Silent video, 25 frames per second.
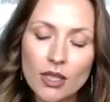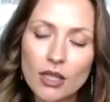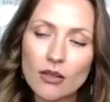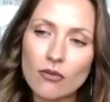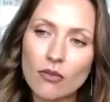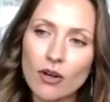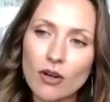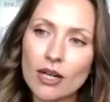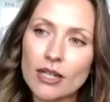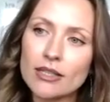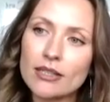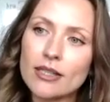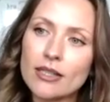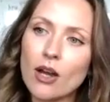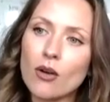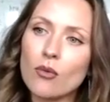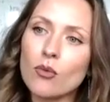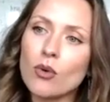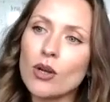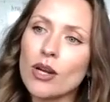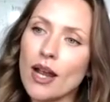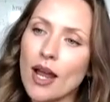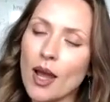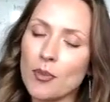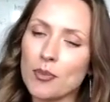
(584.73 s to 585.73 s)
Right now,
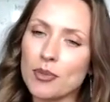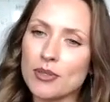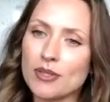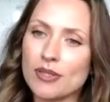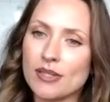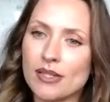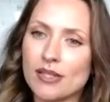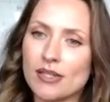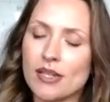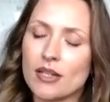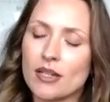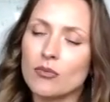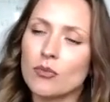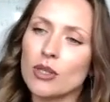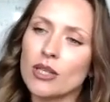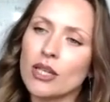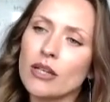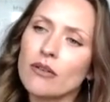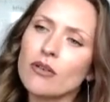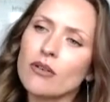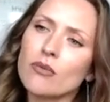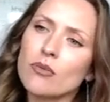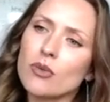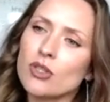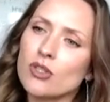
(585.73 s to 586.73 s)
what happens is that
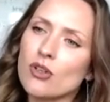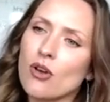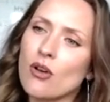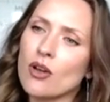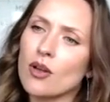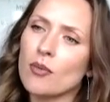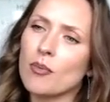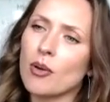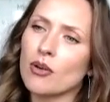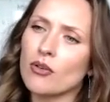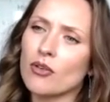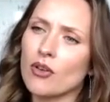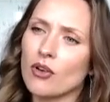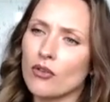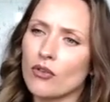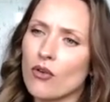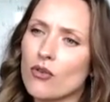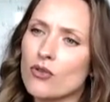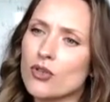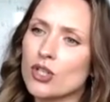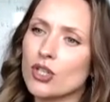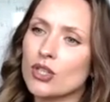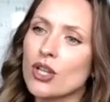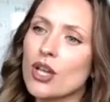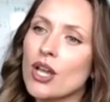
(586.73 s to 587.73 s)
whenever we talk about
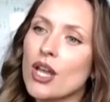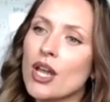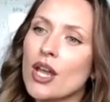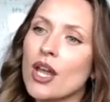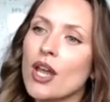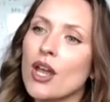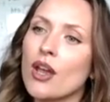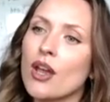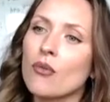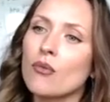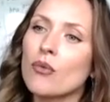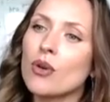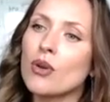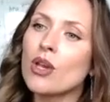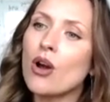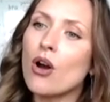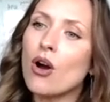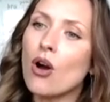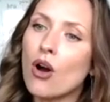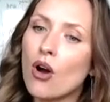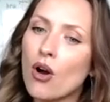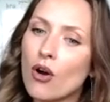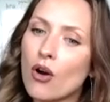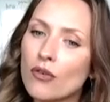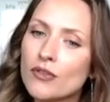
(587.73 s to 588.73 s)
corrosion, we
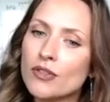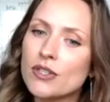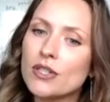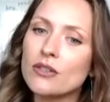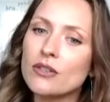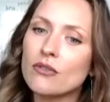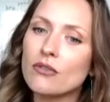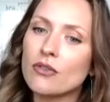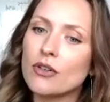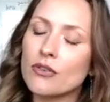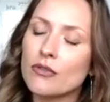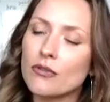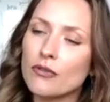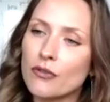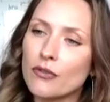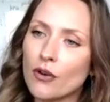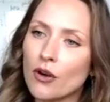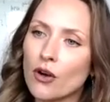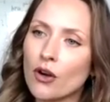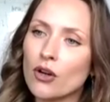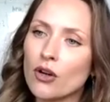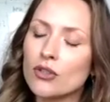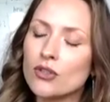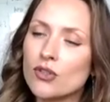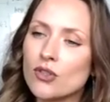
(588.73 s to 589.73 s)
often
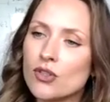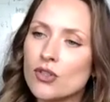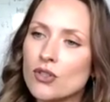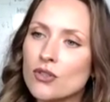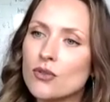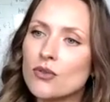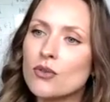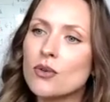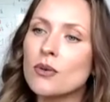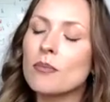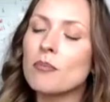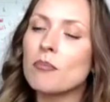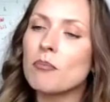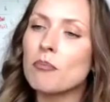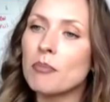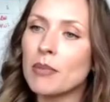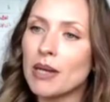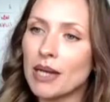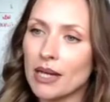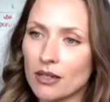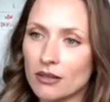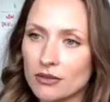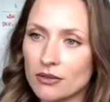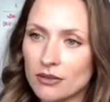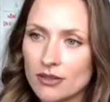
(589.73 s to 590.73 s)
refer to
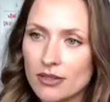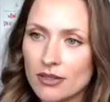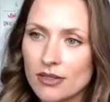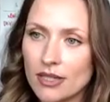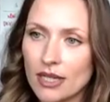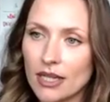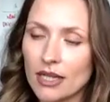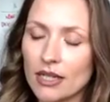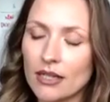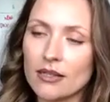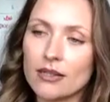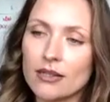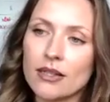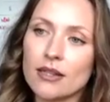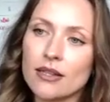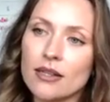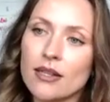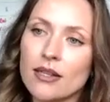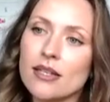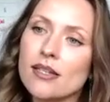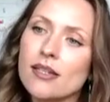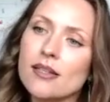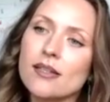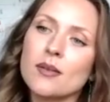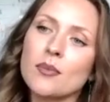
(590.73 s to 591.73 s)
metals, and
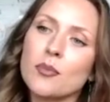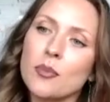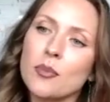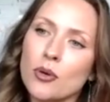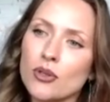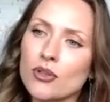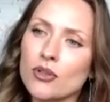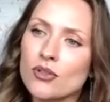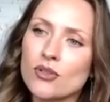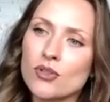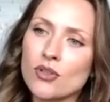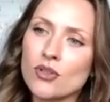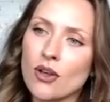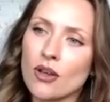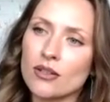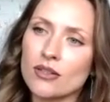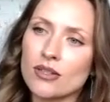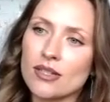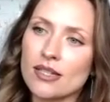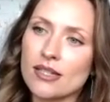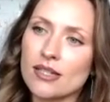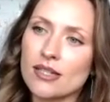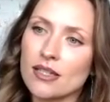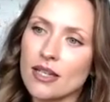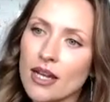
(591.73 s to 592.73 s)
this is important to
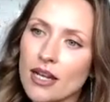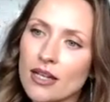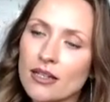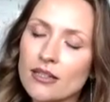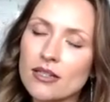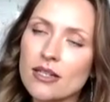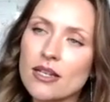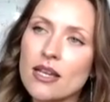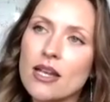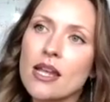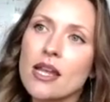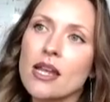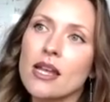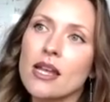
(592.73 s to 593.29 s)
understand.